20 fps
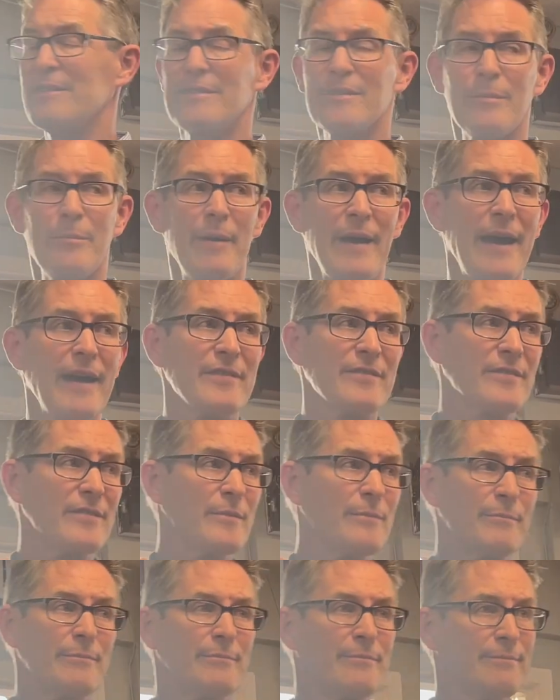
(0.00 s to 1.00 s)
to buy
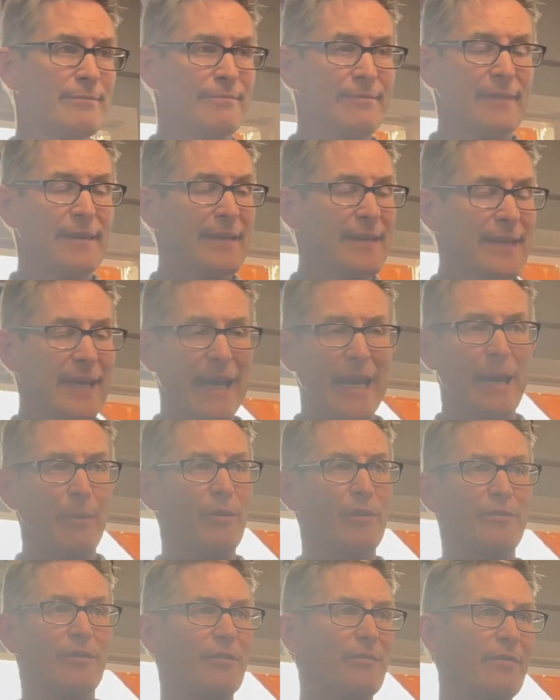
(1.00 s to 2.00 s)
some
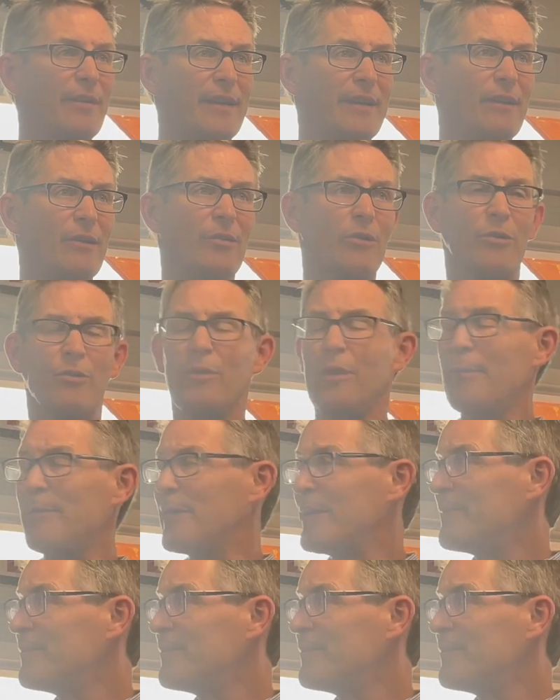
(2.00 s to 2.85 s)
cameras and video equipment.